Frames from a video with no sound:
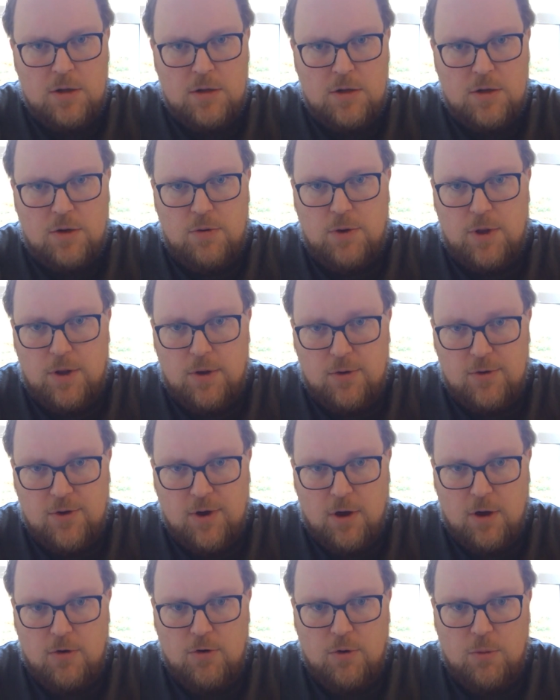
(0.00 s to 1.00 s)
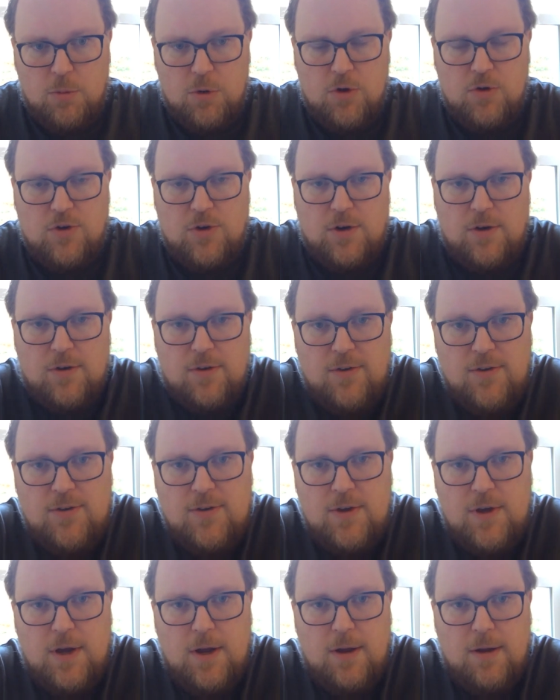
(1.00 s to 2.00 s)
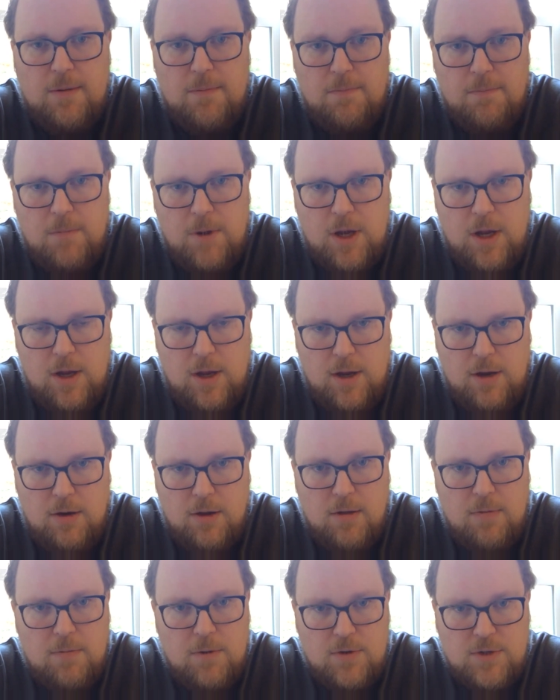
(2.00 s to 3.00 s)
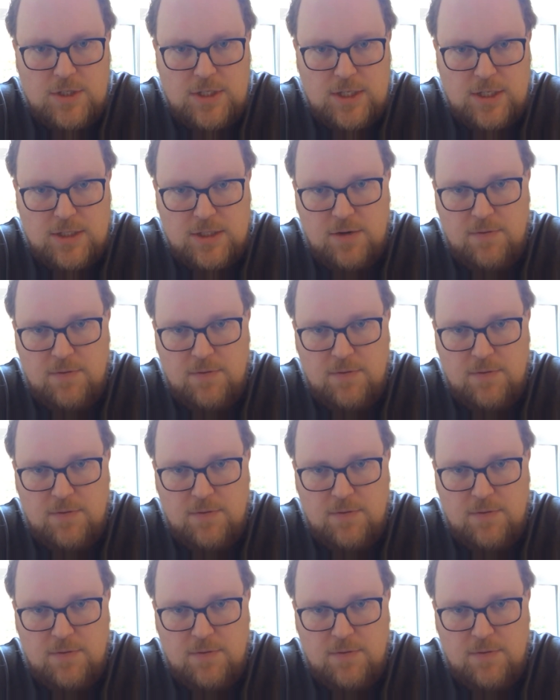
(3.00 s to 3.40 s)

doing those contributions and all of those things.